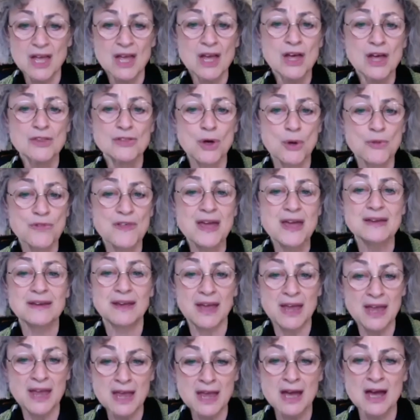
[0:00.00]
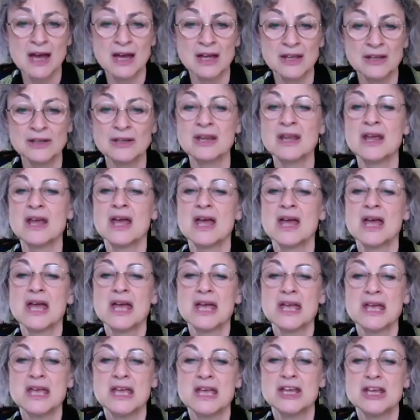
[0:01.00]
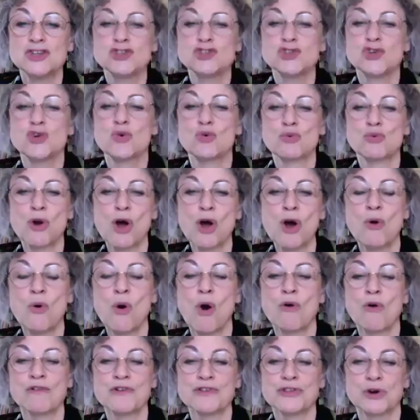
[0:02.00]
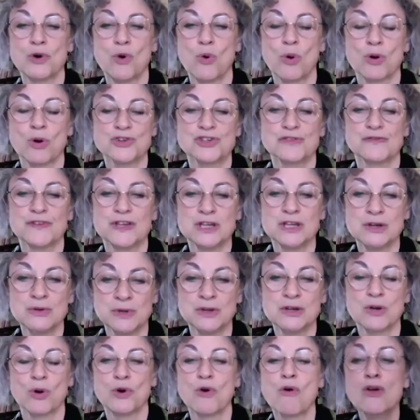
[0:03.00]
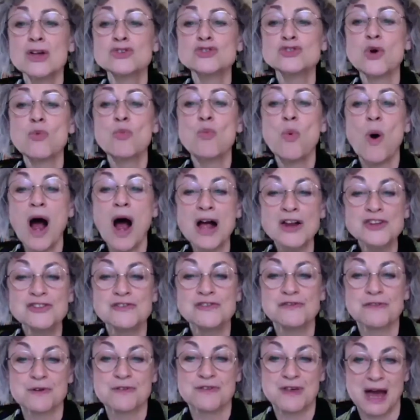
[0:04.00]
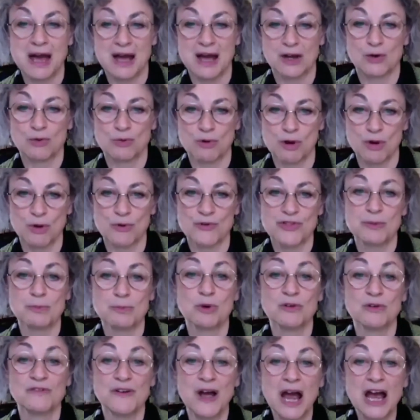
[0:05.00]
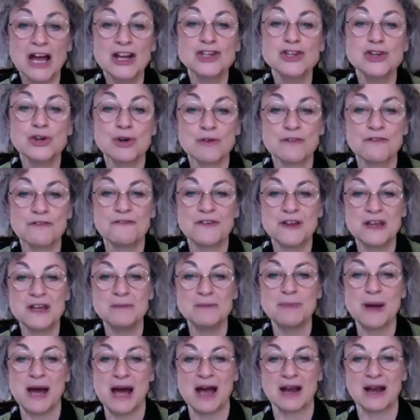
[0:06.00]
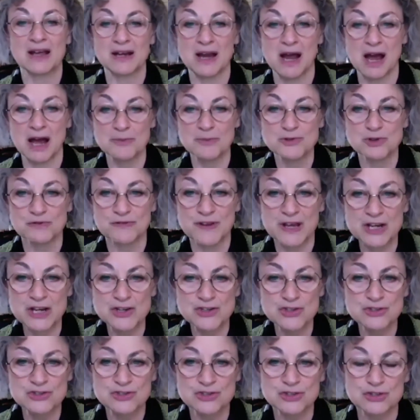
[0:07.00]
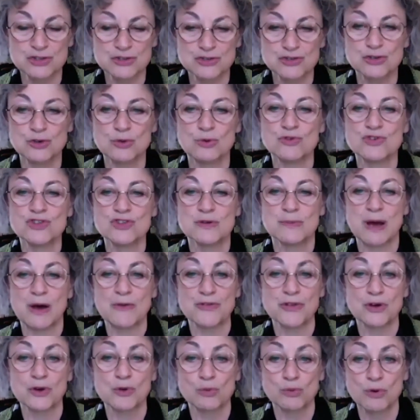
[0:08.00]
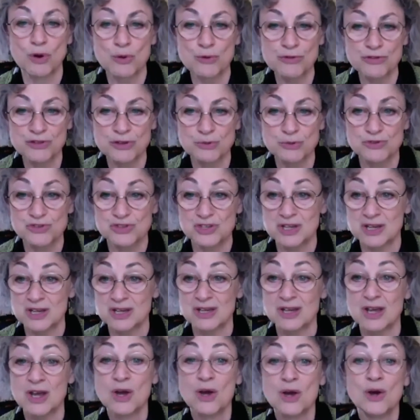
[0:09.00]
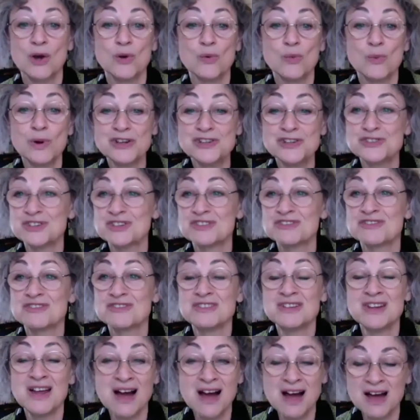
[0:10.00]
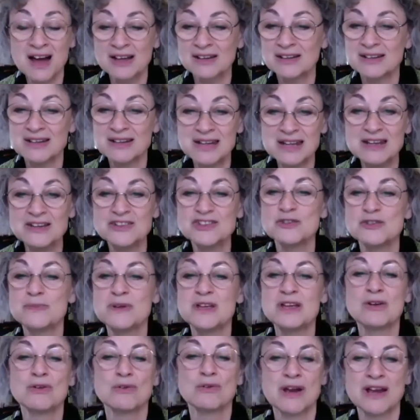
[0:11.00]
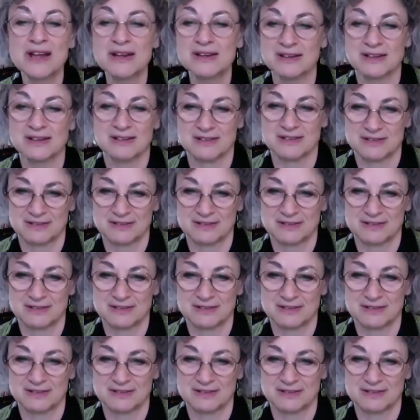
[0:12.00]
though they can each grow over the course of a unit. So watch for that growth and provide your feedback and observations to students about the growth you see, which does not need to be graded.